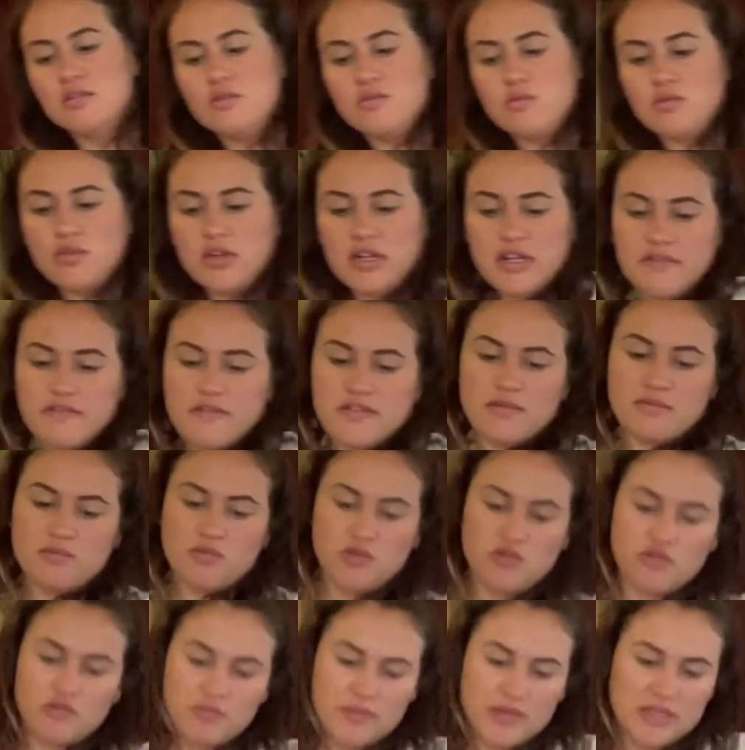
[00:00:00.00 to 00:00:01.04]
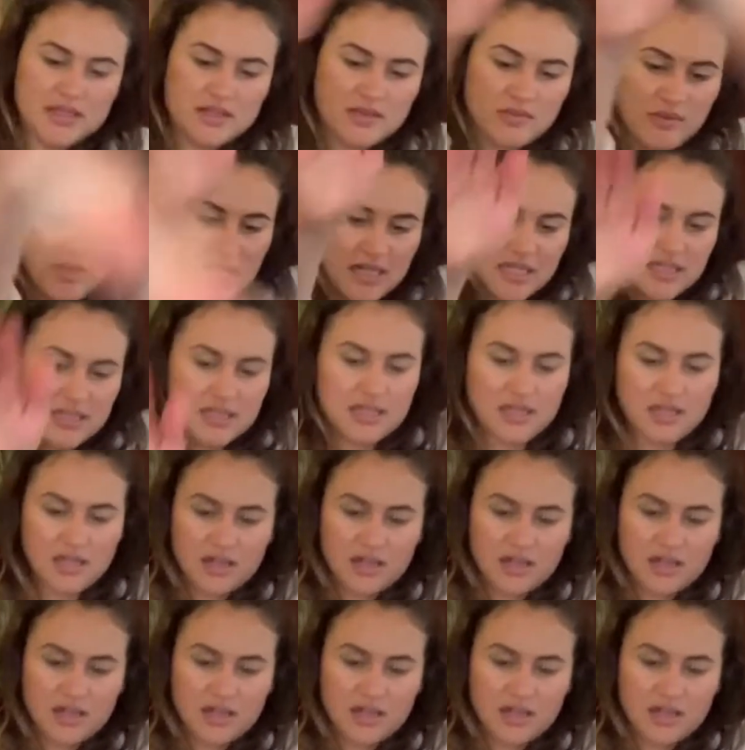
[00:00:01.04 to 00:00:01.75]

What if the movements went into